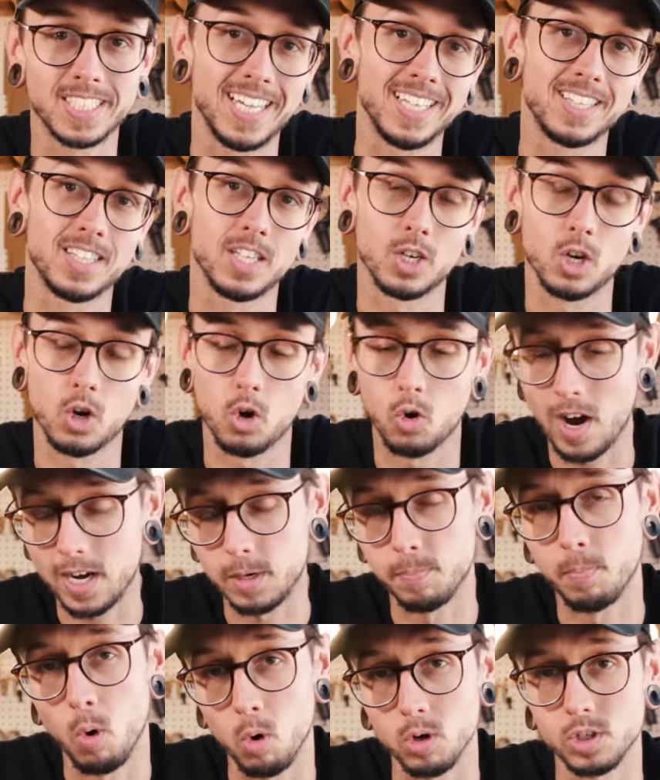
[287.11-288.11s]
get the
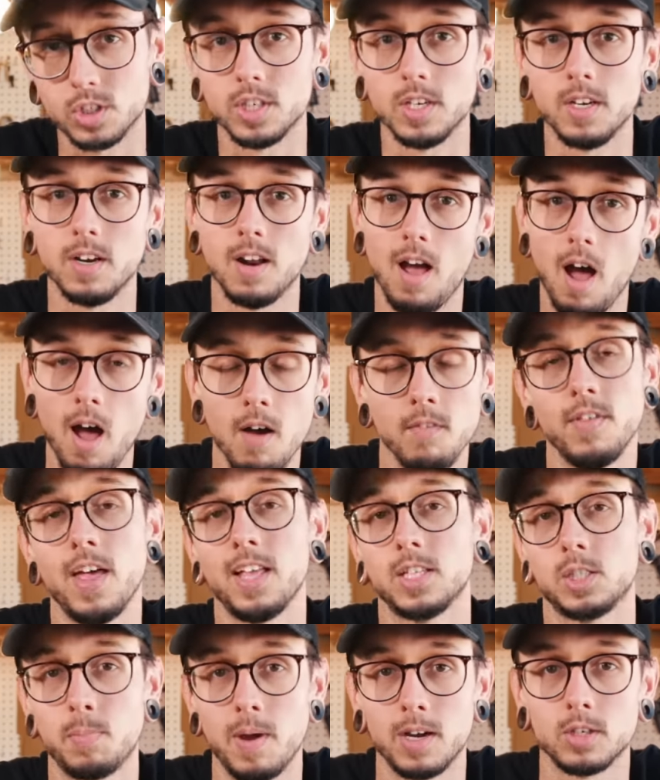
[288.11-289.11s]
correct portion of
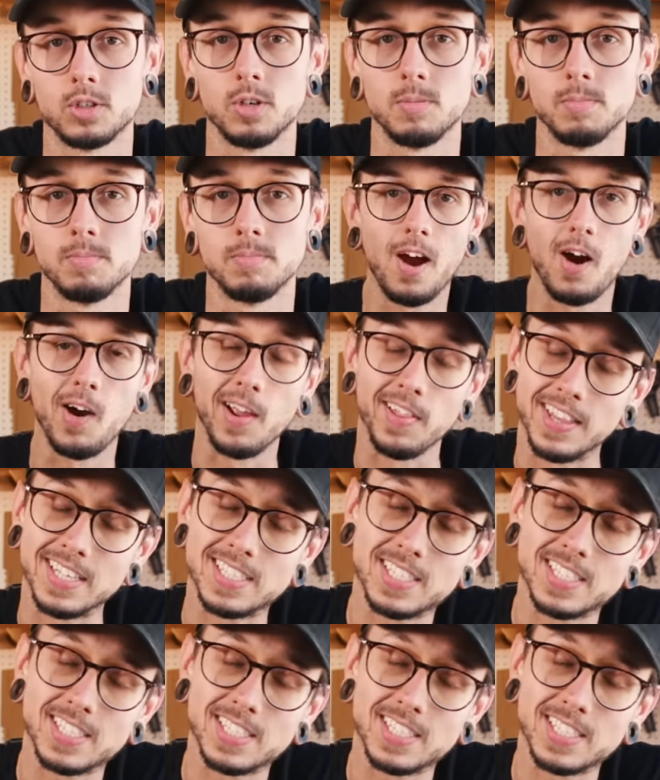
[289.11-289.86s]
that spectrum. All right,